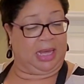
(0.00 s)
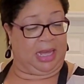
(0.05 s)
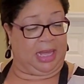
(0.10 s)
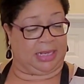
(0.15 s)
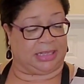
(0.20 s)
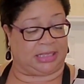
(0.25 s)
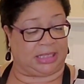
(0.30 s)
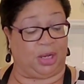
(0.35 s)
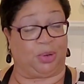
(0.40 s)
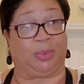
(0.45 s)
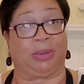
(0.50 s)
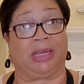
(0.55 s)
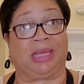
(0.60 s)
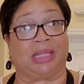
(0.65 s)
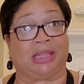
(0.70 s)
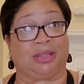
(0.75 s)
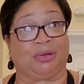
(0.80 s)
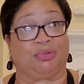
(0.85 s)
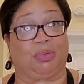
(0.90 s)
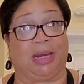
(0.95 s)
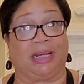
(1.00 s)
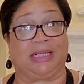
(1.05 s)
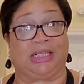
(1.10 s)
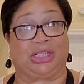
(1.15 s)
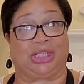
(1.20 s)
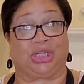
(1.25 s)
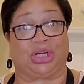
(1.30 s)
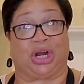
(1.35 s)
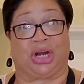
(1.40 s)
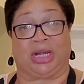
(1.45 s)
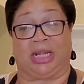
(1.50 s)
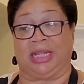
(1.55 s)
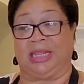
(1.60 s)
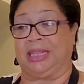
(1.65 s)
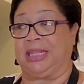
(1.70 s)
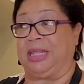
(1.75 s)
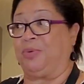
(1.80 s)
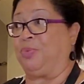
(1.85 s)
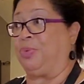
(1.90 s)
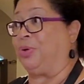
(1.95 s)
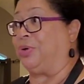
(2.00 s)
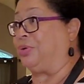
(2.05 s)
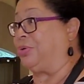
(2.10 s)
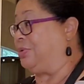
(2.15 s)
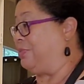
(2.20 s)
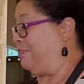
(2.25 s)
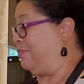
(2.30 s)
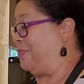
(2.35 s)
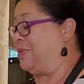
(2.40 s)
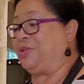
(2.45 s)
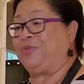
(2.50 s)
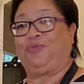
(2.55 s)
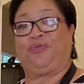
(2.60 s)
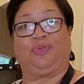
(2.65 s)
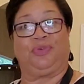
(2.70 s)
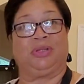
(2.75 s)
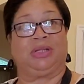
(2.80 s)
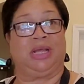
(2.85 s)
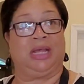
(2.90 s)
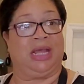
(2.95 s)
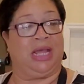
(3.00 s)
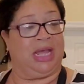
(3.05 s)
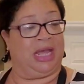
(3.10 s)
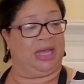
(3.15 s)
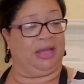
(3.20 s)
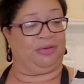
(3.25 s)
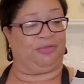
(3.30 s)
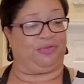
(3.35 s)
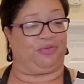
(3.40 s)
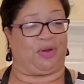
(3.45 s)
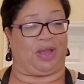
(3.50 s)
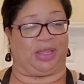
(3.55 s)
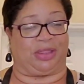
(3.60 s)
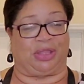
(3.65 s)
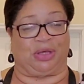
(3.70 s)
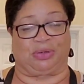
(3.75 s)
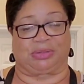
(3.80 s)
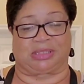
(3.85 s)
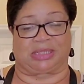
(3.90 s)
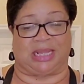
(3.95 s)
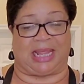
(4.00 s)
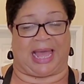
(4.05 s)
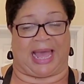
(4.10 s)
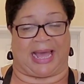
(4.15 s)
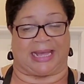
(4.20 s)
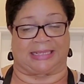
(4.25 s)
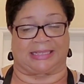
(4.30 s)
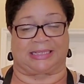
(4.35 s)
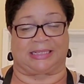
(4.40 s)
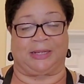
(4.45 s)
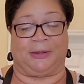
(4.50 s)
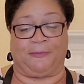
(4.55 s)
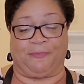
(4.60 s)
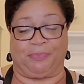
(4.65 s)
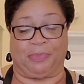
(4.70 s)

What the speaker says: until we get the rice started, and then we'll fry those last.